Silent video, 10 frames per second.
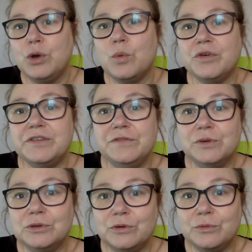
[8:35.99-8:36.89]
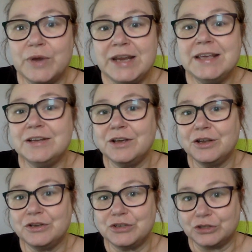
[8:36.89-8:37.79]
Whereas if you're reading
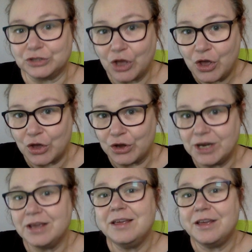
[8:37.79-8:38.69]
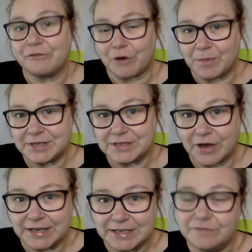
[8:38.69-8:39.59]
to learn from a
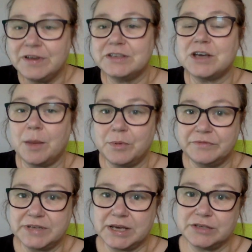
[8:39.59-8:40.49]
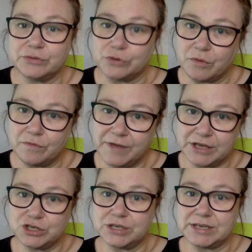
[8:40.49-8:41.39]
scientific type of text or
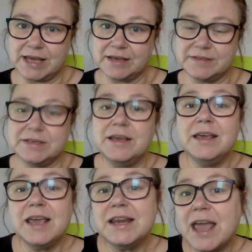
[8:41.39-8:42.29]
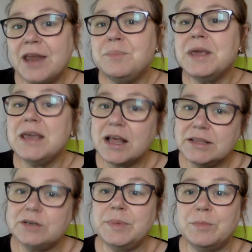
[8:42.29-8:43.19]
non-fiction text, it can be a
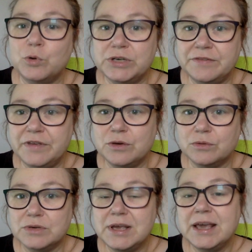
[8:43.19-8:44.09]
little bit more difficult.